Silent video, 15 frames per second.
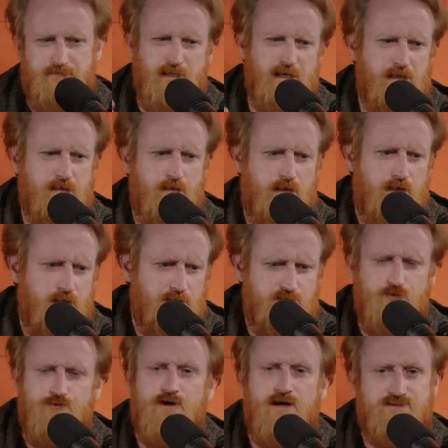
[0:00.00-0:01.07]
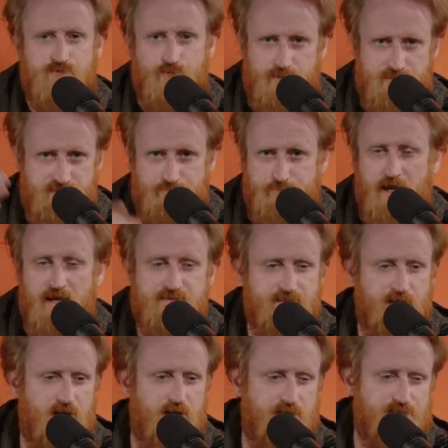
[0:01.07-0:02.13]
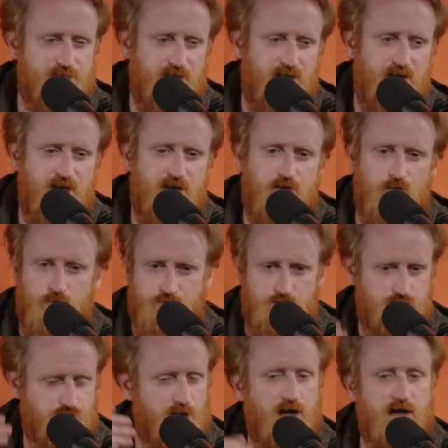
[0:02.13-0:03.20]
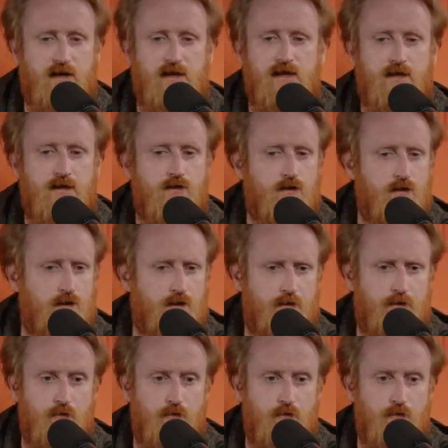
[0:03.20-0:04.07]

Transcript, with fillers: like uh, 2001 Space Odyssey or The Shining, uh,